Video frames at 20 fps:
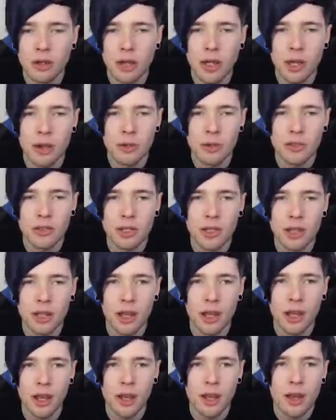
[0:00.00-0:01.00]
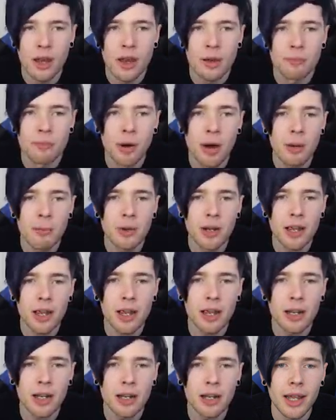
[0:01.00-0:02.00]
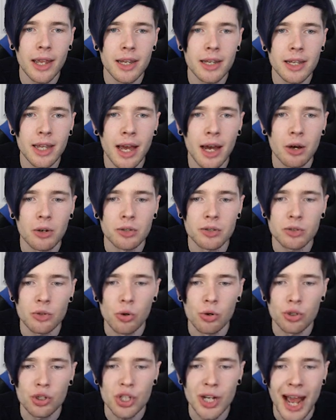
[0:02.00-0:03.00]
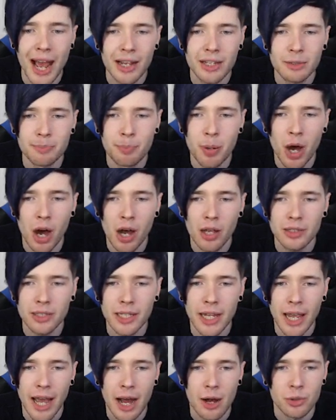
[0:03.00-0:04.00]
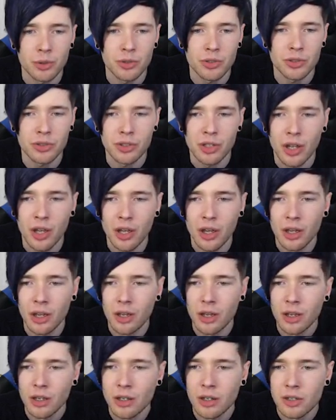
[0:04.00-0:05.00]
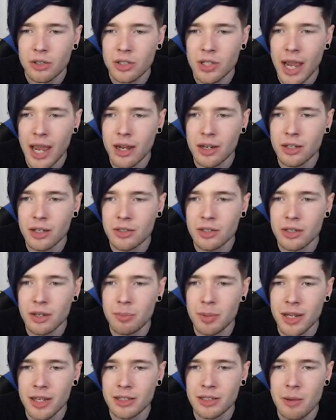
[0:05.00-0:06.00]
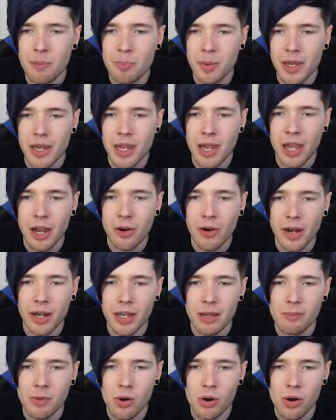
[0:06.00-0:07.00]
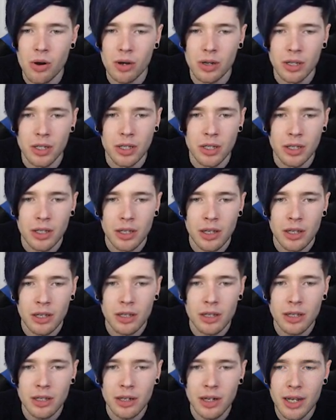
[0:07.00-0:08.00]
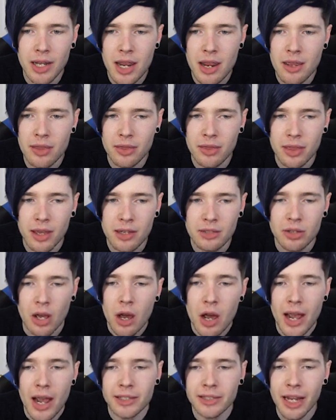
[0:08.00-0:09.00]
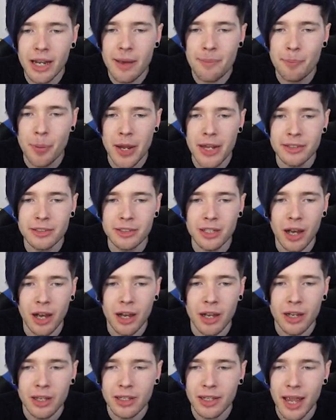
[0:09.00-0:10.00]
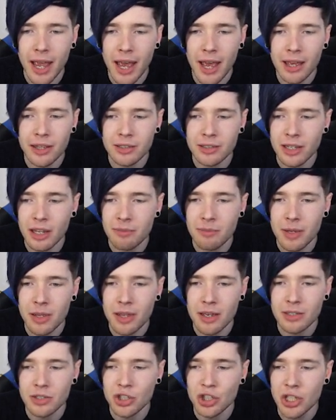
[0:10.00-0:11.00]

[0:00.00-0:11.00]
Okay, what's in here? Public Lake House or Jack's Party House. Jack doesn't appear to be here anymore. Can I eat this? Is that a pizza? Yes, give me this.